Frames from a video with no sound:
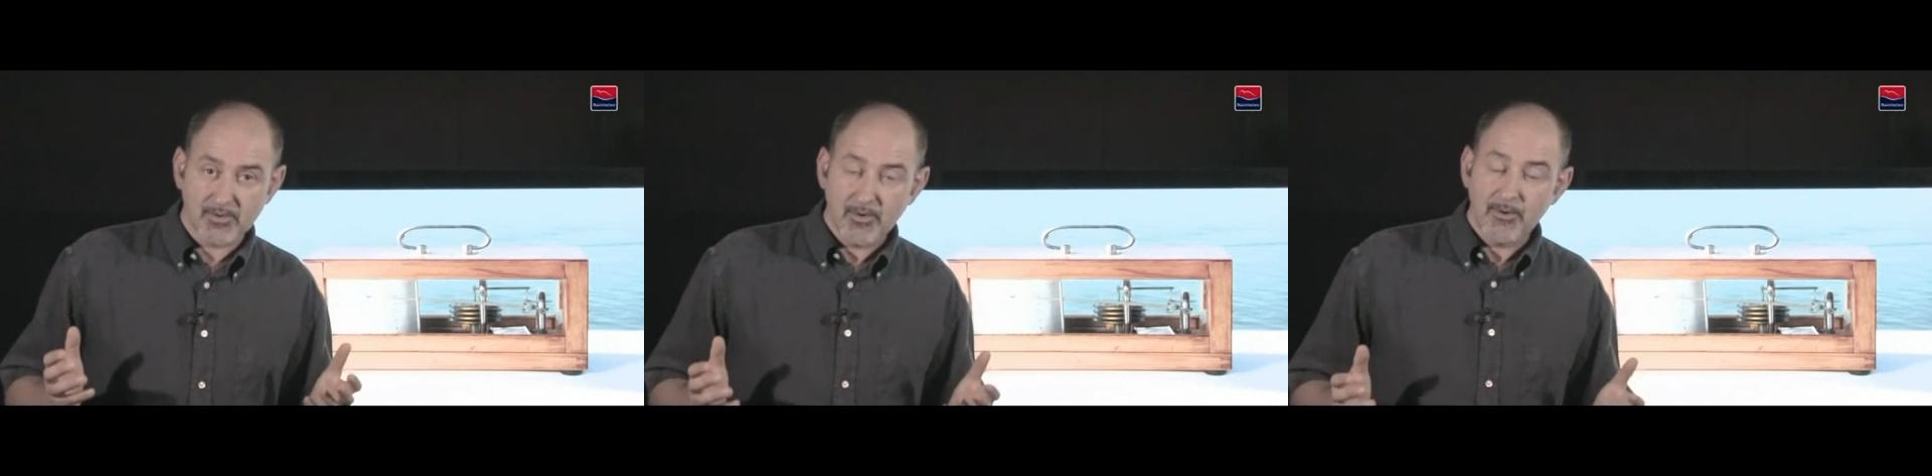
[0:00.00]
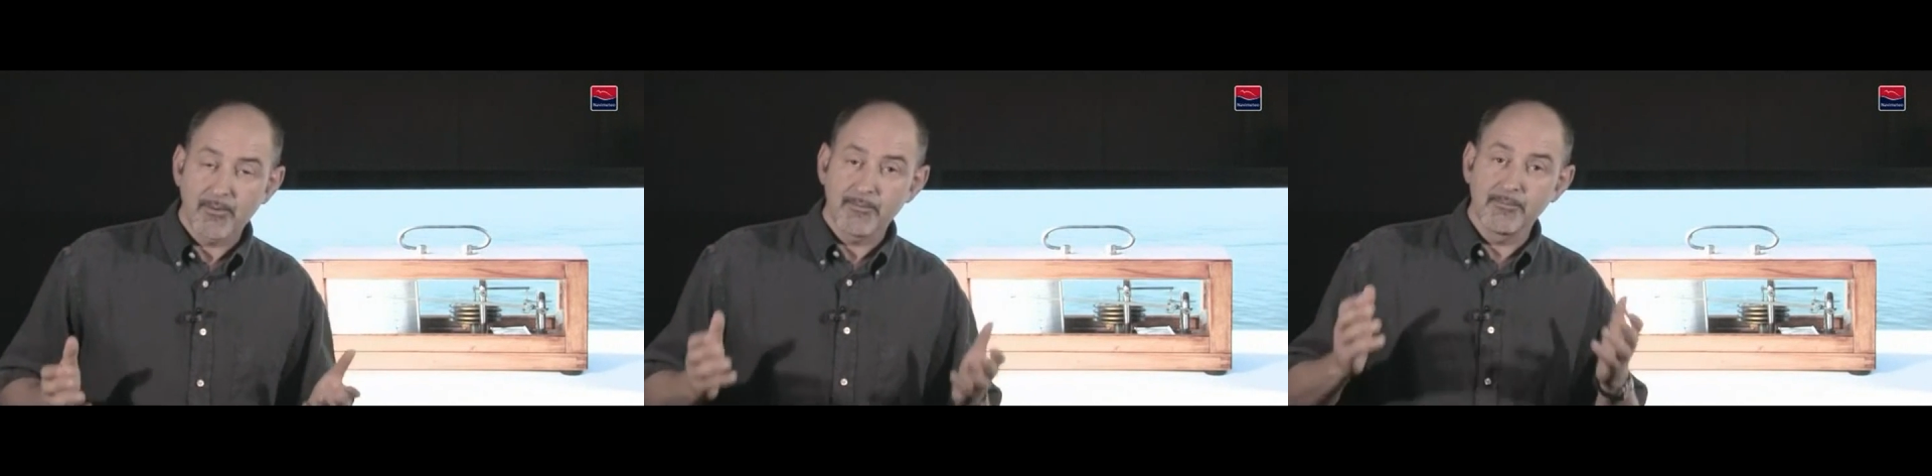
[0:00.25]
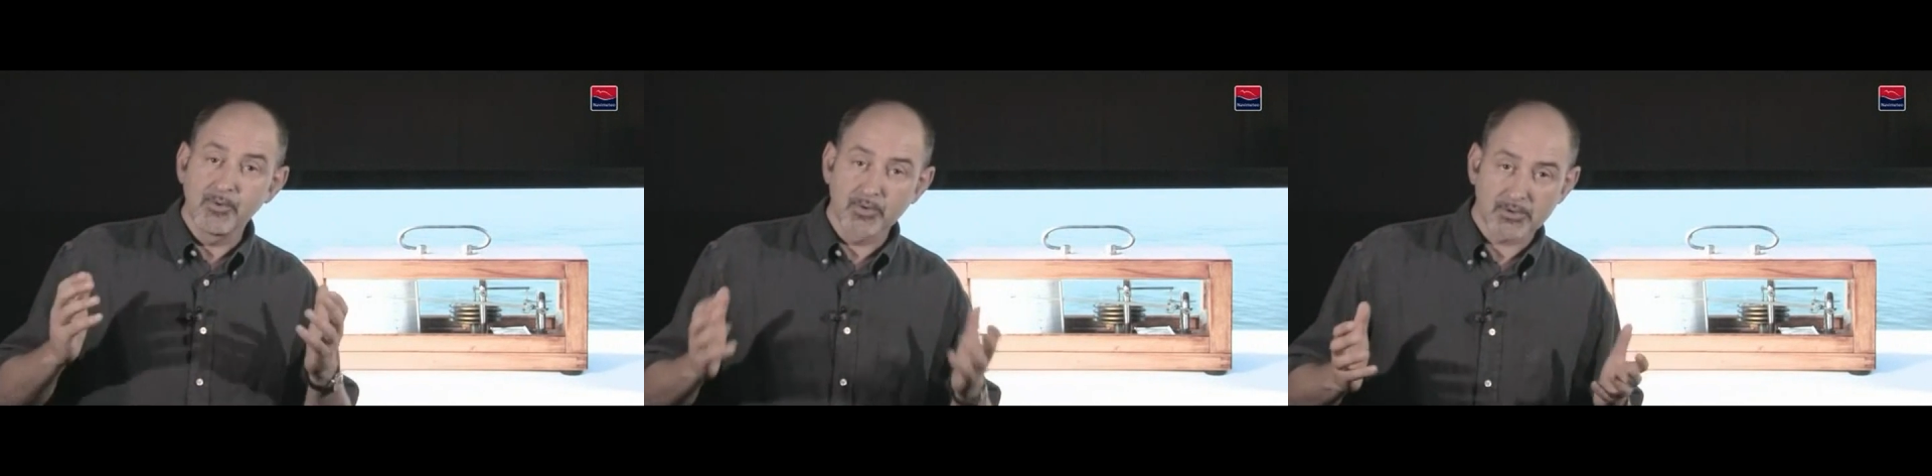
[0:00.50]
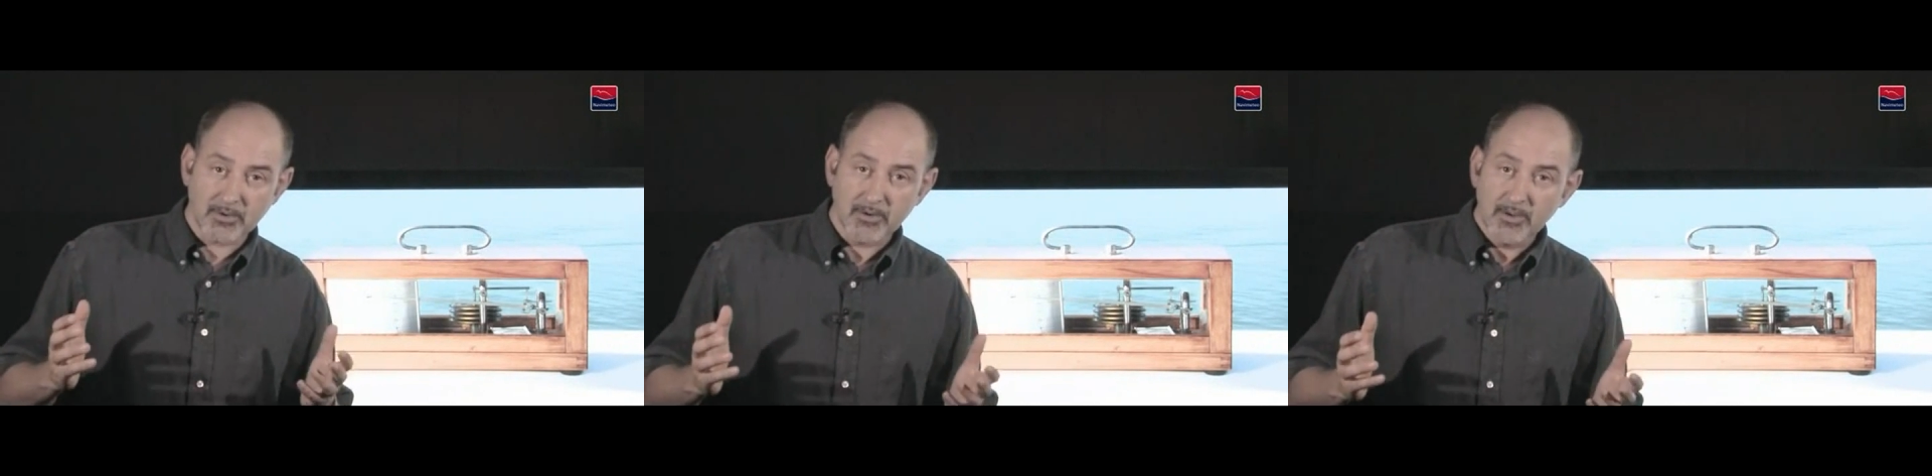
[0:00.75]
we will lower
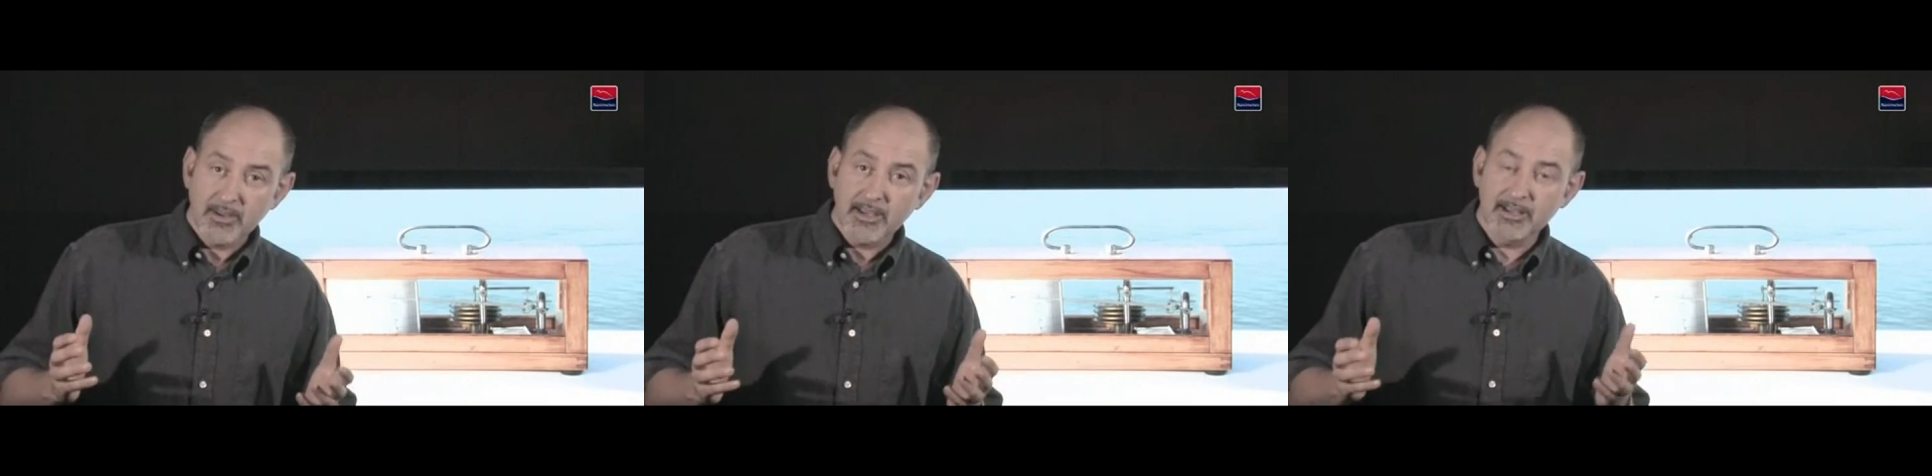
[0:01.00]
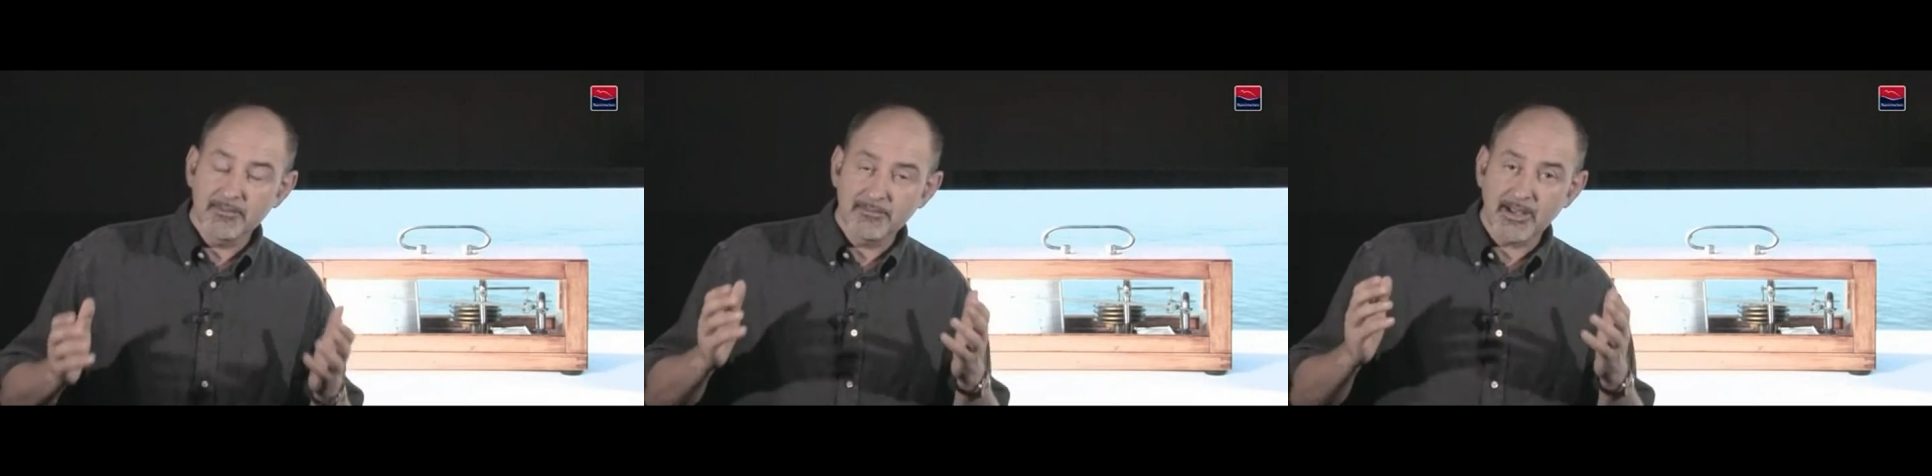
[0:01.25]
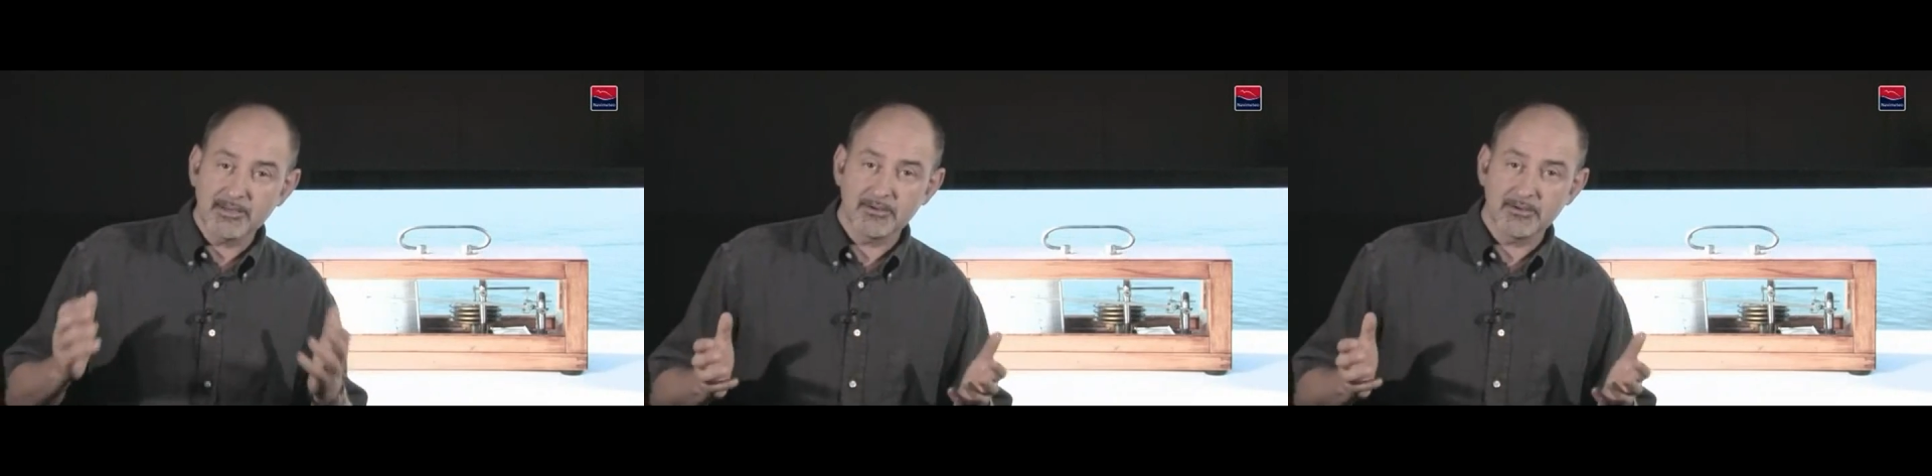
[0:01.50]
the sails.